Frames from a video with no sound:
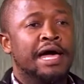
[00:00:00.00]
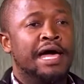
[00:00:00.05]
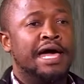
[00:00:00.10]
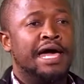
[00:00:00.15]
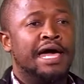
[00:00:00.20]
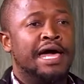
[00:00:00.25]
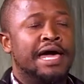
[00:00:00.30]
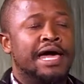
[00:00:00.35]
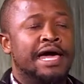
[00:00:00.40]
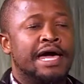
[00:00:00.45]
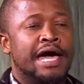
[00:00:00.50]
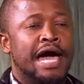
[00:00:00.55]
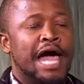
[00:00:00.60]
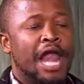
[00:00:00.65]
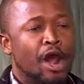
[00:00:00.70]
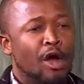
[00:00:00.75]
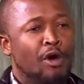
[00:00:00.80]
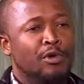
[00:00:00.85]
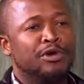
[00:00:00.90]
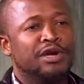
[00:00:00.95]

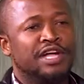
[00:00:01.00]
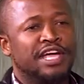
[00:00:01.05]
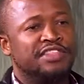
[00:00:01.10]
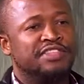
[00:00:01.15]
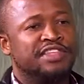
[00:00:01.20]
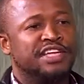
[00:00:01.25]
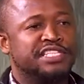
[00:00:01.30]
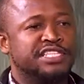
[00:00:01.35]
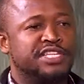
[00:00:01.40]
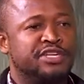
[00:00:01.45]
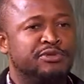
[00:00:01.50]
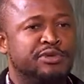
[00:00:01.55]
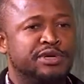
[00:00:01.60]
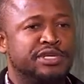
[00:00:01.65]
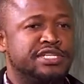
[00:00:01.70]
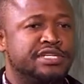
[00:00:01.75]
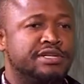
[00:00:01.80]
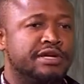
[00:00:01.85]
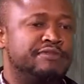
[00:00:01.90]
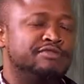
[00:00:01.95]
alone in that
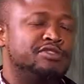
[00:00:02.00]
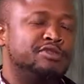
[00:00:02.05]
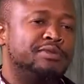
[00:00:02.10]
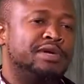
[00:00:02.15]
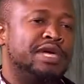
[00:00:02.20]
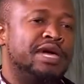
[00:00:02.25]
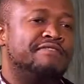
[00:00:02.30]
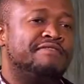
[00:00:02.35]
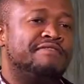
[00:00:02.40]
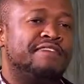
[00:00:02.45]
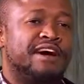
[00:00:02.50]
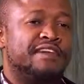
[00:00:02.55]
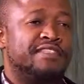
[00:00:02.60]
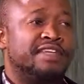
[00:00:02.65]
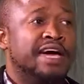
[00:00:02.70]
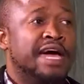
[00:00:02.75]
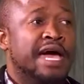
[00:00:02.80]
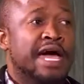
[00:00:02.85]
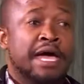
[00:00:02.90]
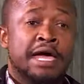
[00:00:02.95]
situation, you have to be a father
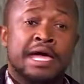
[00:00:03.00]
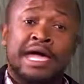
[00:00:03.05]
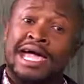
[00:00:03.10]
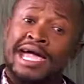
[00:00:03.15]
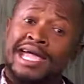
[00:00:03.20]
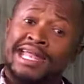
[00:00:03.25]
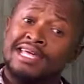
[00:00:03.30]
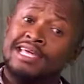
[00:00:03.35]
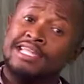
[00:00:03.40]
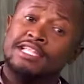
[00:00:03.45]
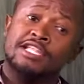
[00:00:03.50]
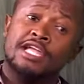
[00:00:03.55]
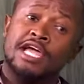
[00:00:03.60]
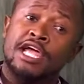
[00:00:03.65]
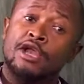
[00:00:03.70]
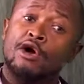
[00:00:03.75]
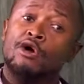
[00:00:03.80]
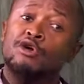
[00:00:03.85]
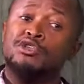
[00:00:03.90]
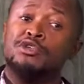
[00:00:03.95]
and
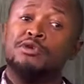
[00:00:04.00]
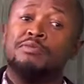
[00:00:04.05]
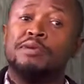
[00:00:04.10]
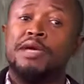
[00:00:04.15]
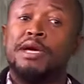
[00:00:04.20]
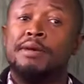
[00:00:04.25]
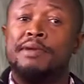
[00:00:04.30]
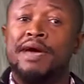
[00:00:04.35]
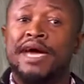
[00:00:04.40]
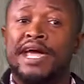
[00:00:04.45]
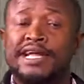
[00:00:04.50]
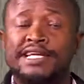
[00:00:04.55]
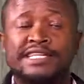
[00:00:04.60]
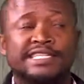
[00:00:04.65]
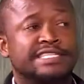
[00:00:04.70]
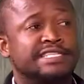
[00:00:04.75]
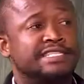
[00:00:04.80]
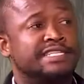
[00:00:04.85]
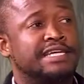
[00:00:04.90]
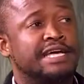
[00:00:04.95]
also be a
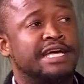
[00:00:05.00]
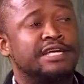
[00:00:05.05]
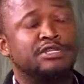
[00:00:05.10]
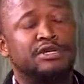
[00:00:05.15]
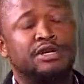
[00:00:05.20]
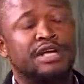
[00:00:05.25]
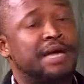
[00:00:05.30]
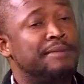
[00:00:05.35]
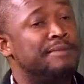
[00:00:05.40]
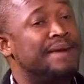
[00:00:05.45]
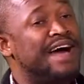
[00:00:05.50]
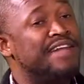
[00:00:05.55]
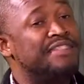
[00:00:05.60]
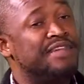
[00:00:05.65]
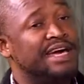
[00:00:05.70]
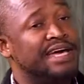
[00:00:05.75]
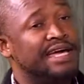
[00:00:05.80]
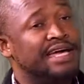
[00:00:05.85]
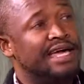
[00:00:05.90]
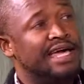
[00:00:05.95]
parent, a
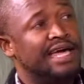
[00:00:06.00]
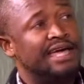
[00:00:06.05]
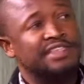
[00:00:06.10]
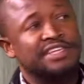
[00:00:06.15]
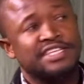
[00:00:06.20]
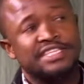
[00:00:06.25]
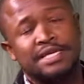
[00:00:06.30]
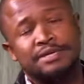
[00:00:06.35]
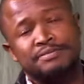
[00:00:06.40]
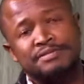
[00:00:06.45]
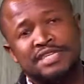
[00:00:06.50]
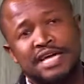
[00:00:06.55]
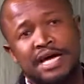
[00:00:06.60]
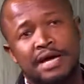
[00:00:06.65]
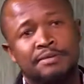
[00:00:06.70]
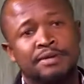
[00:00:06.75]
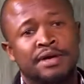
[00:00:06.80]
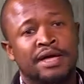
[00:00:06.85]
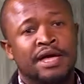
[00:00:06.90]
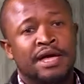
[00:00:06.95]
mother at the same time.
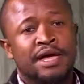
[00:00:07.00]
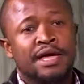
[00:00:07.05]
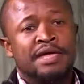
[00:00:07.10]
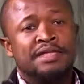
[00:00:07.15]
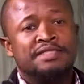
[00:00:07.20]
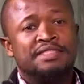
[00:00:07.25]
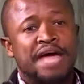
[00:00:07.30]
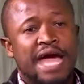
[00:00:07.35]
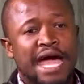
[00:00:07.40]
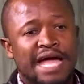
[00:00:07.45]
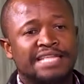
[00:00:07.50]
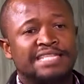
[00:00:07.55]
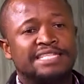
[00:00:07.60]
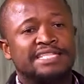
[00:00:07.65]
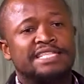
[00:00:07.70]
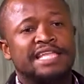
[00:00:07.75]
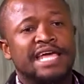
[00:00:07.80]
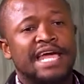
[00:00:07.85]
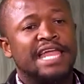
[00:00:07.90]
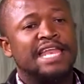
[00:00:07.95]

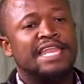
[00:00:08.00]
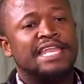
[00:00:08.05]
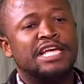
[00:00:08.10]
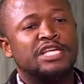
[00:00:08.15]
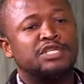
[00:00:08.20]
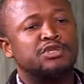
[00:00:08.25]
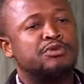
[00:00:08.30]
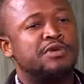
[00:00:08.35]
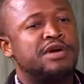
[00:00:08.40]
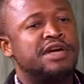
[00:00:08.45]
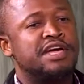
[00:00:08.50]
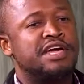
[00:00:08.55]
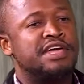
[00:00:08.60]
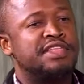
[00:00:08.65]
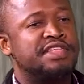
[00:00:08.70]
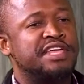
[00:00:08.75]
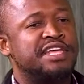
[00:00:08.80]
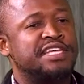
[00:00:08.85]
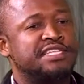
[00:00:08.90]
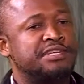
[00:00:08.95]
That's where
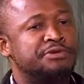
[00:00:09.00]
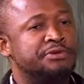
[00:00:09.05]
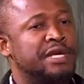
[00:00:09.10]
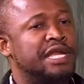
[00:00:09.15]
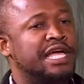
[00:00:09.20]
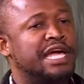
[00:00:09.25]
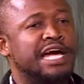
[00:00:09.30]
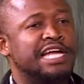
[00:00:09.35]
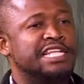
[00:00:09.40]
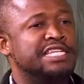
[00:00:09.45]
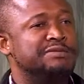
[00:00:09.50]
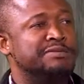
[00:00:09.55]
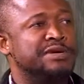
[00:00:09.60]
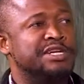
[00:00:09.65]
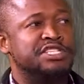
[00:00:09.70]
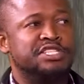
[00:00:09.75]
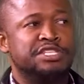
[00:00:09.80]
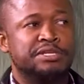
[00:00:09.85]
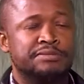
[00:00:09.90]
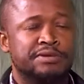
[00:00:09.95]
things are really cutting
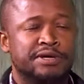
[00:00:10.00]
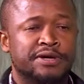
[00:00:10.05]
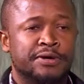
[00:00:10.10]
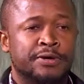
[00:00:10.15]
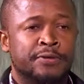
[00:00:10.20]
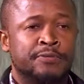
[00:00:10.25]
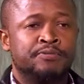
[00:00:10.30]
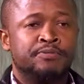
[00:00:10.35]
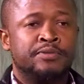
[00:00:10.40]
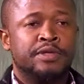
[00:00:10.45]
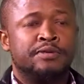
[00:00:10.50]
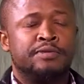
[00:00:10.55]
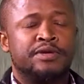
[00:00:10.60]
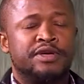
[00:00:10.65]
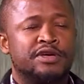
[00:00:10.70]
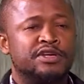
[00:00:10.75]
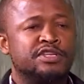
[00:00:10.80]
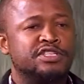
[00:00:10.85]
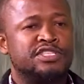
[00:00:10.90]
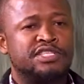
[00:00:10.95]
much deeper,
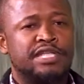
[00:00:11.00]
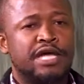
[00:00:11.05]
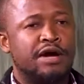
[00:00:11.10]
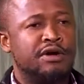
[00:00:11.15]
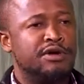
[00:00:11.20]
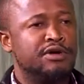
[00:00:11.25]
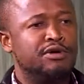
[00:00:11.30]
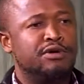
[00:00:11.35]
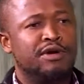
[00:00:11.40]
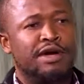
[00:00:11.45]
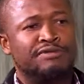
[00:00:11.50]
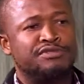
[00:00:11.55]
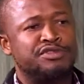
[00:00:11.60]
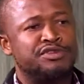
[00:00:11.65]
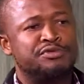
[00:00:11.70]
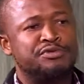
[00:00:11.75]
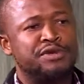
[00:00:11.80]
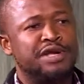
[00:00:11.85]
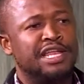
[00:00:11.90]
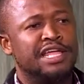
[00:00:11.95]
because now you have to
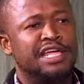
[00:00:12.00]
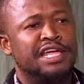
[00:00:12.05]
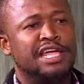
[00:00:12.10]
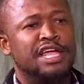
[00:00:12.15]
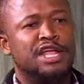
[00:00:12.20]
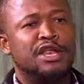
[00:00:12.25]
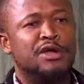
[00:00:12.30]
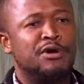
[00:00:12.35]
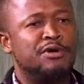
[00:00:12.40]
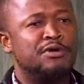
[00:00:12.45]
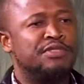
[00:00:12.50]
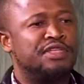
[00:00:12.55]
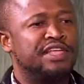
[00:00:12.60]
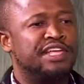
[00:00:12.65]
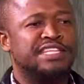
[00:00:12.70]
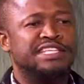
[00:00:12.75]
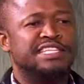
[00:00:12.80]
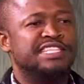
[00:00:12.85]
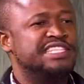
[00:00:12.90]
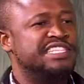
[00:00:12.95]
really know
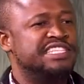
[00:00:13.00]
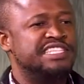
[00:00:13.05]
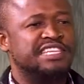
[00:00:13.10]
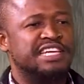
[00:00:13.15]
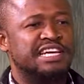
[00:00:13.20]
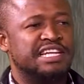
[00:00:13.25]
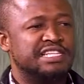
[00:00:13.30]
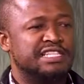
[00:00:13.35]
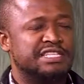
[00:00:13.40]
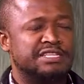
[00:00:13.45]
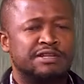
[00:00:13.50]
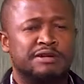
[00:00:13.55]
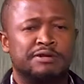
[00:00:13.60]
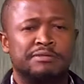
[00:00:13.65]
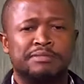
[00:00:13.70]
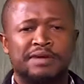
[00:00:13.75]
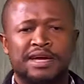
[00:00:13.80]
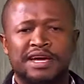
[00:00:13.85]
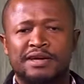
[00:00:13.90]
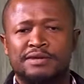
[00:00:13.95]
things in details.
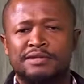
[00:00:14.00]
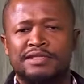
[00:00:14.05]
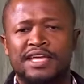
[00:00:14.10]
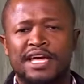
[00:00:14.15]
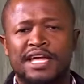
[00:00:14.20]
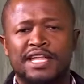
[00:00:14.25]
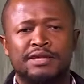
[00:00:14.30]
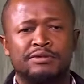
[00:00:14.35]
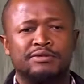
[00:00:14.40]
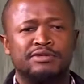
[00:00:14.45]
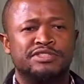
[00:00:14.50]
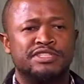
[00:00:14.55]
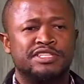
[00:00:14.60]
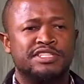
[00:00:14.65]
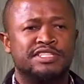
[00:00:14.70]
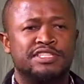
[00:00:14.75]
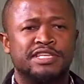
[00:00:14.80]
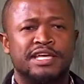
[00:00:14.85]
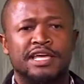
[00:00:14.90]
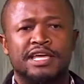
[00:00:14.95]
Back then they would
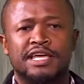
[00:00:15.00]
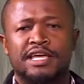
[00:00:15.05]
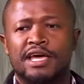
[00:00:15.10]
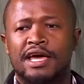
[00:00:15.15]
just say,